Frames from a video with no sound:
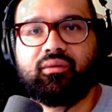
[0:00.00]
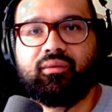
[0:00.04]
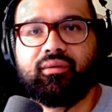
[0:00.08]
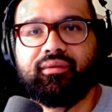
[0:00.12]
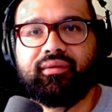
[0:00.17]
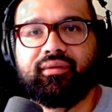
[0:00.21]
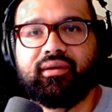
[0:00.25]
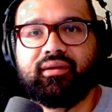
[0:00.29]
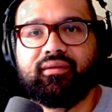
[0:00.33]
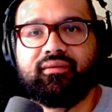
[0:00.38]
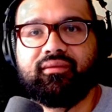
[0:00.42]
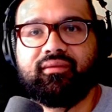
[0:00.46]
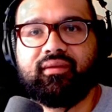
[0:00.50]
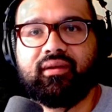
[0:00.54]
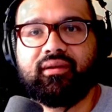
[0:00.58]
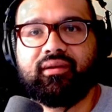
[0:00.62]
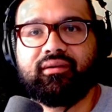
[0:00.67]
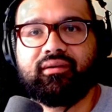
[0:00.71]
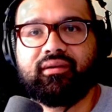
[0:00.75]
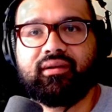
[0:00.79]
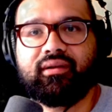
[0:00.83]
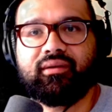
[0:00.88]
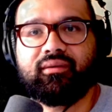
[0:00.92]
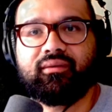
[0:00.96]
with any
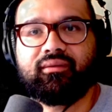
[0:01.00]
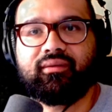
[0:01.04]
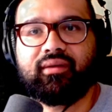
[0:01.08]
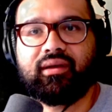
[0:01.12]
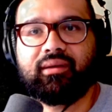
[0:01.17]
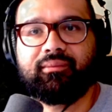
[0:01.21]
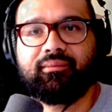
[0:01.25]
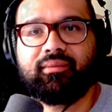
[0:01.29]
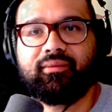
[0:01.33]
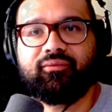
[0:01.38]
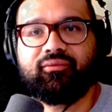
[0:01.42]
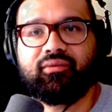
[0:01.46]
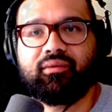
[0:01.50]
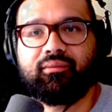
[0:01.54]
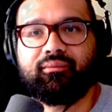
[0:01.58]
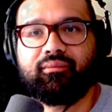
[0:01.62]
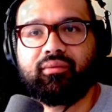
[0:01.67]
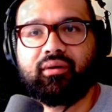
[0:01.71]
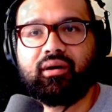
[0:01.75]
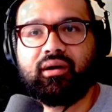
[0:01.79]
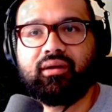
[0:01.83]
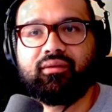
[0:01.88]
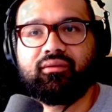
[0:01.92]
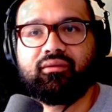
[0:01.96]
standard arrow type from
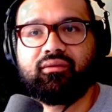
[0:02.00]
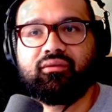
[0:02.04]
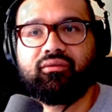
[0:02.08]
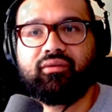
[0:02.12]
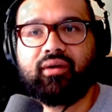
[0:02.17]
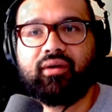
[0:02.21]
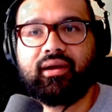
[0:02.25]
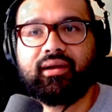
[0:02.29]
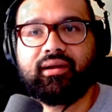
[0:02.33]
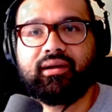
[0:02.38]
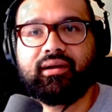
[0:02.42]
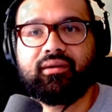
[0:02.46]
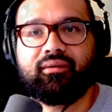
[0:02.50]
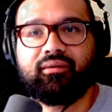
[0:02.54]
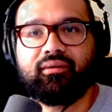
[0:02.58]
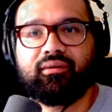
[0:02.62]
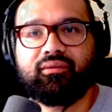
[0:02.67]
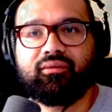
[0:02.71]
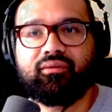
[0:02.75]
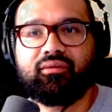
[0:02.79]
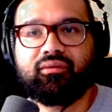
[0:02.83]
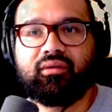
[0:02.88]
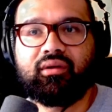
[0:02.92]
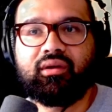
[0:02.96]
bronze, dragon
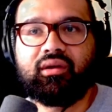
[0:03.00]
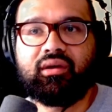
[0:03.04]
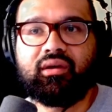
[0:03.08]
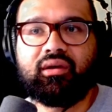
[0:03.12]
arrows,